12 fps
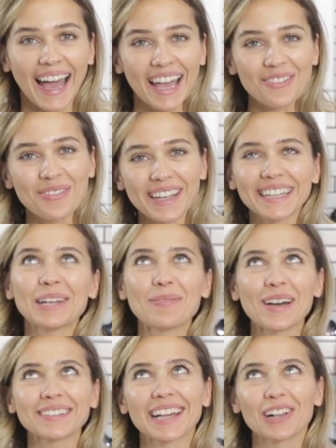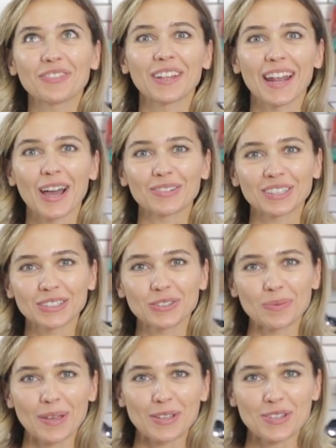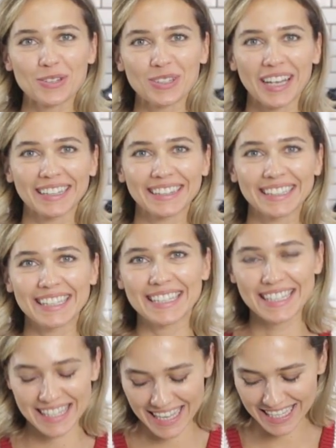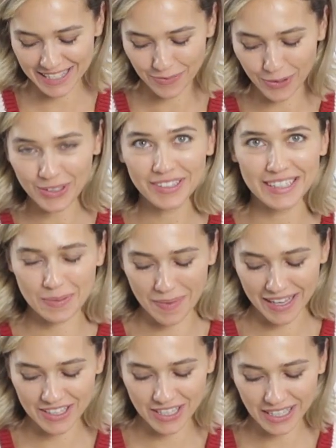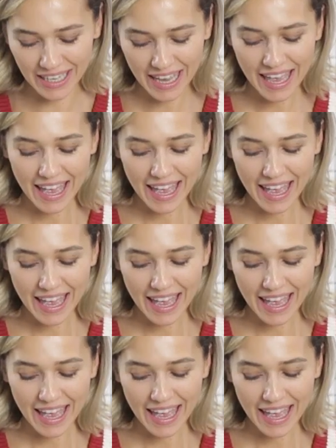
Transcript: I waited about half an hour to make sure that the yeast has worked its magic.